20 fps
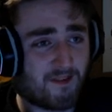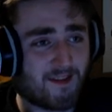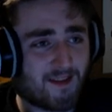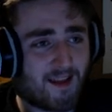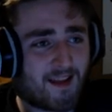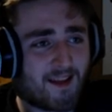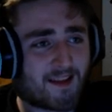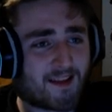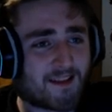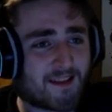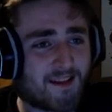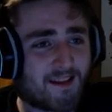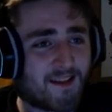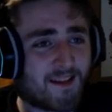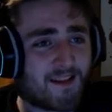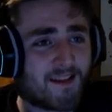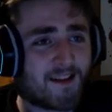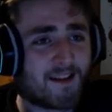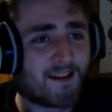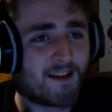like,
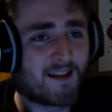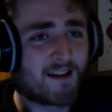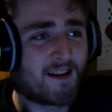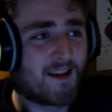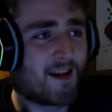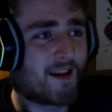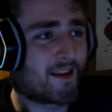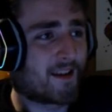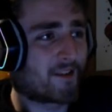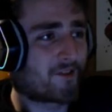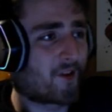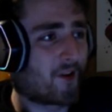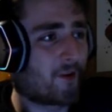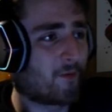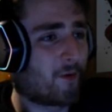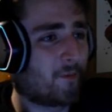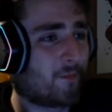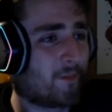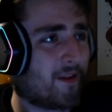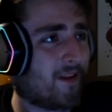I guess I
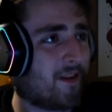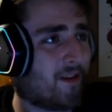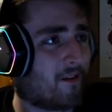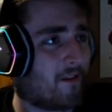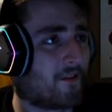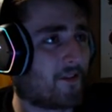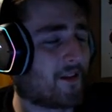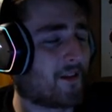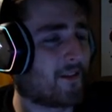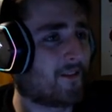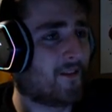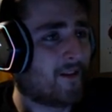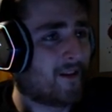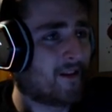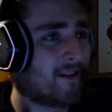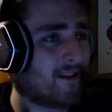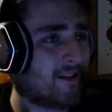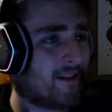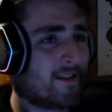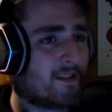won't be here then.
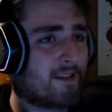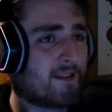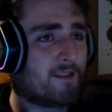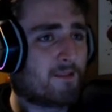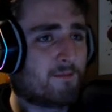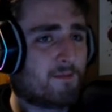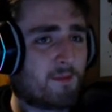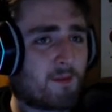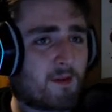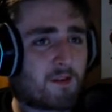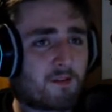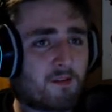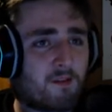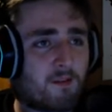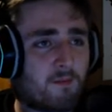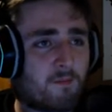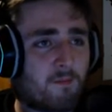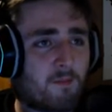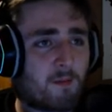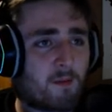Maybe I,
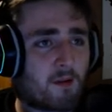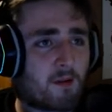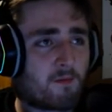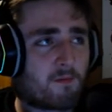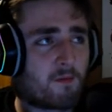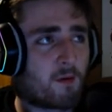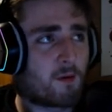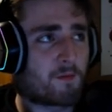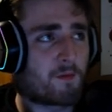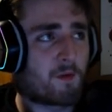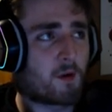maybe I get thought if I go